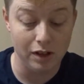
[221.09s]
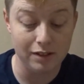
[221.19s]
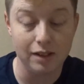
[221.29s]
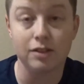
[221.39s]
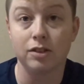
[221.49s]

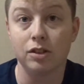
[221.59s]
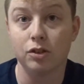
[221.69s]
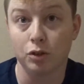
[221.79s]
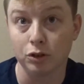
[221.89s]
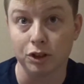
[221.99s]
States
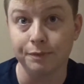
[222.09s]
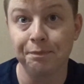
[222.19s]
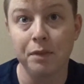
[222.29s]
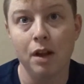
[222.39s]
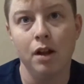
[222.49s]
soldier,
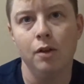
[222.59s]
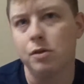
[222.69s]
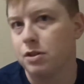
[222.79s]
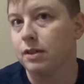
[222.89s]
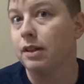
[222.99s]
which
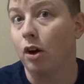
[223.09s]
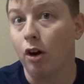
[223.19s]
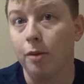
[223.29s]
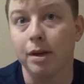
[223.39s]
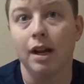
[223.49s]
is in the
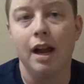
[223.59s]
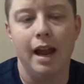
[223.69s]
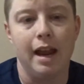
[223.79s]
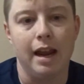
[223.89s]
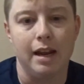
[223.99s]
Army,
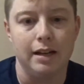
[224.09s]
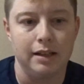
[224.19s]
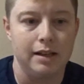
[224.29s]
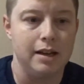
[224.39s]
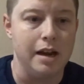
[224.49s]
and
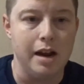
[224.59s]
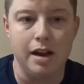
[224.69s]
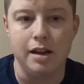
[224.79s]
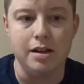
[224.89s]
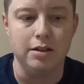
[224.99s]
he
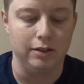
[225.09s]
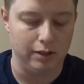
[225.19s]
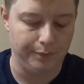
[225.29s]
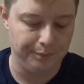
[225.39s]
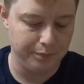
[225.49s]
is